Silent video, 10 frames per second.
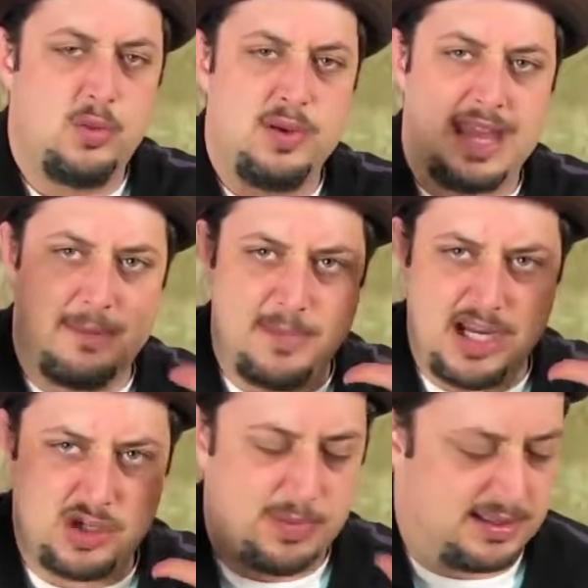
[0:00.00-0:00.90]
with that
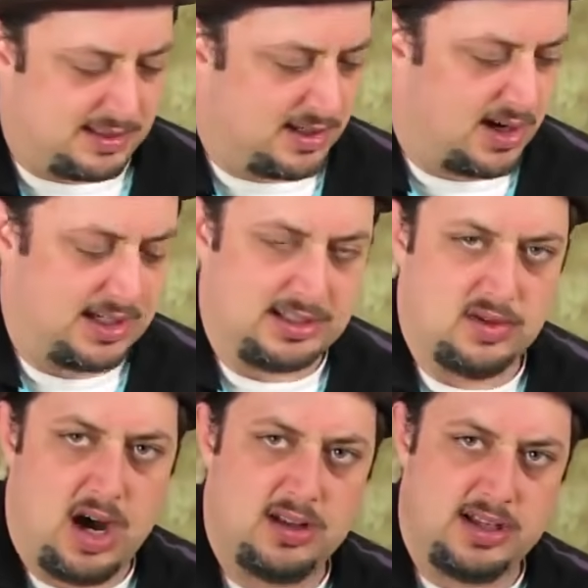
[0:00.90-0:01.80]
major pentatonic
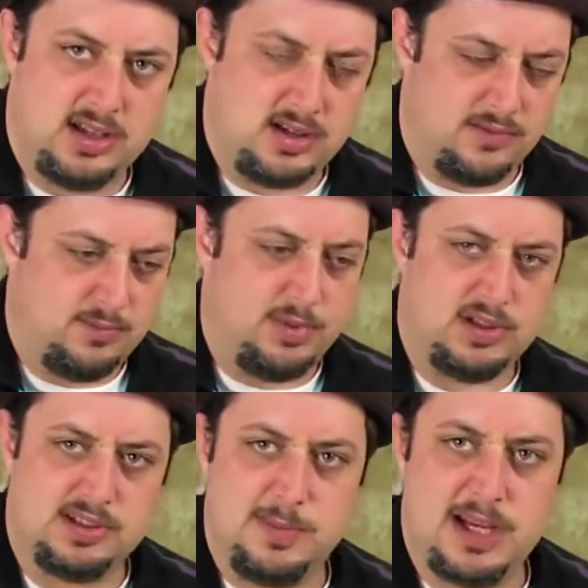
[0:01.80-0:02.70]
knowledge of
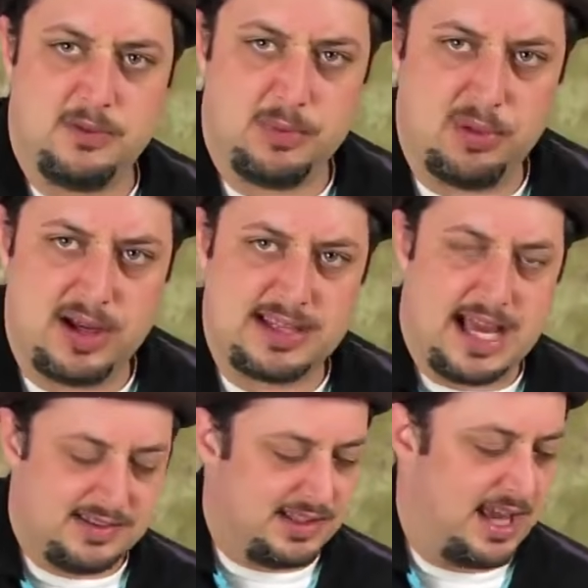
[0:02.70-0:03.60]
just being able to plug
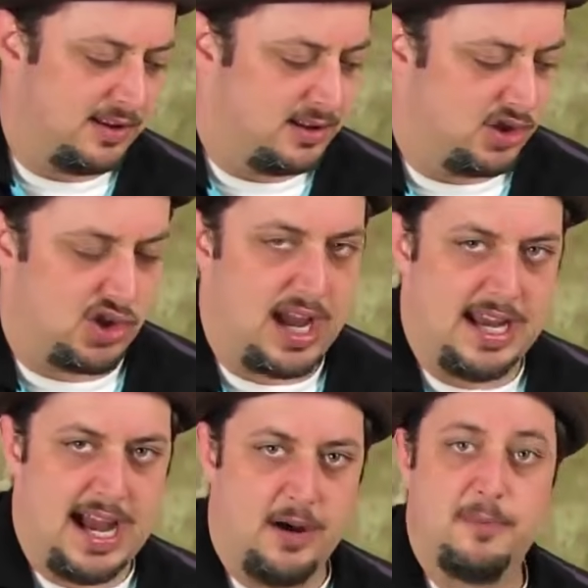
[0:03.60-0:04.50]
that scale in to try
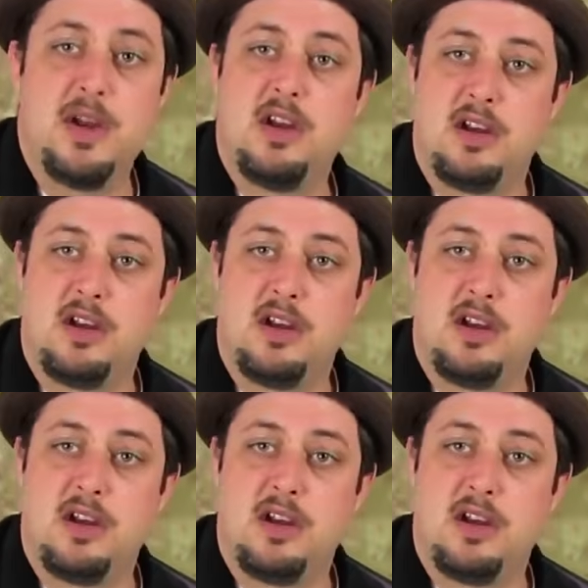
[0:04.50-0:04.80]
it out.